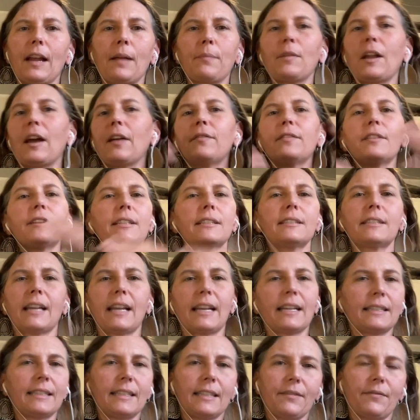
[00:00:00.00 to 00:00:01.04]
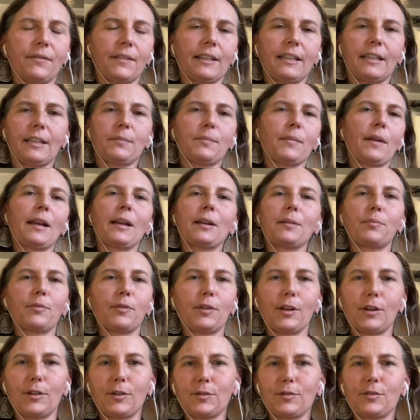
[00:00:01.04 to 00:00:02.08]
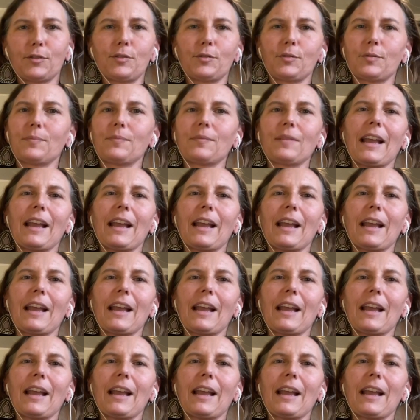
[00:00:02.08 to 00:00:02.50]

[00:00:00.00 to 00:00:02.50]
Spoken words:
I'm not very scientific in my approach.